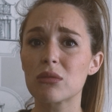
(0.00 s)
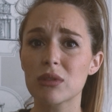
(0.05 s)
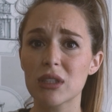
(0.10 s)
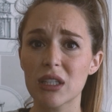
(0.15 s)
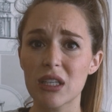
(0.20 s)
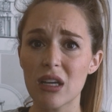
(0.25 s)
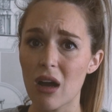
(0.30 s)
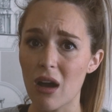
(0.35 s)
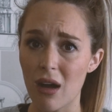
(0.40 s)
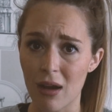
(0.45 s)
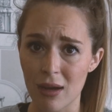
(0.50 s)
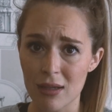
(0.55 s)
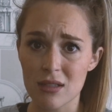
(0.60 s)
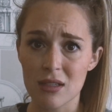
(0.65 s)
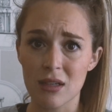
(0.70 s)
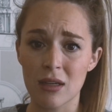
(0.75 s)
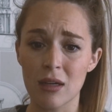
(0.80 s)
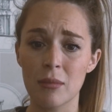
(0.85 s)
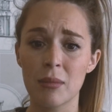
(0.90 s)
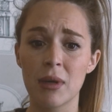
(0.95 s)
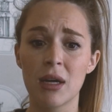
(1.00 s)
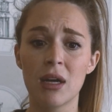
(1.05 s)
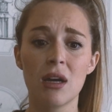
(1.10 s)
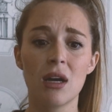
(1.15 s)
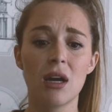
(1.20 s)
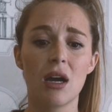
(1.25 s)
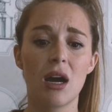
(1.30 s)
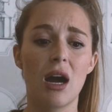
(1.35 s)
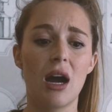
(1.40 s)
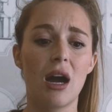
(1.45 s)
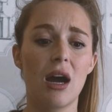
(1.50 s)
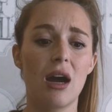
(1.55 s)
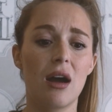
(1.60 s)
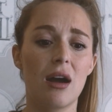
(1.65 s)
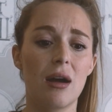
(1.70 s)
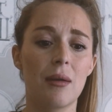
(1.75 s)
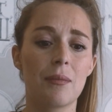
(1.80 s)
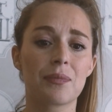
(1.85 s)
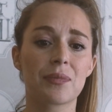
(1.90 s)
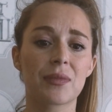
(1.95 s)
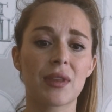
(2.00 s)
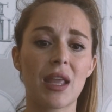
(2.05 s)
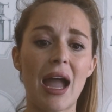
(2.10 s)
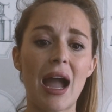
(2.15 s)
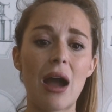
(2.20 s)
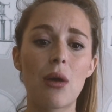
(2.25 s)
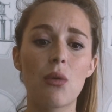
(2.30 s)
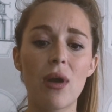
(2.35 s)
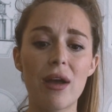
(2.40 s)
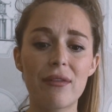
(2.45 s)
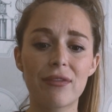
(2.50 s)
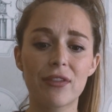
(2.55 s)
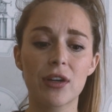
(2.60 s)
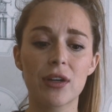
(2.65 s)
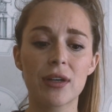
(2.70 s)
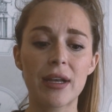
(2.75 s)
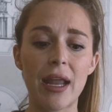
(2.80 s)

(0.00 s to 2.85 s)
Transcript: really awesome. However,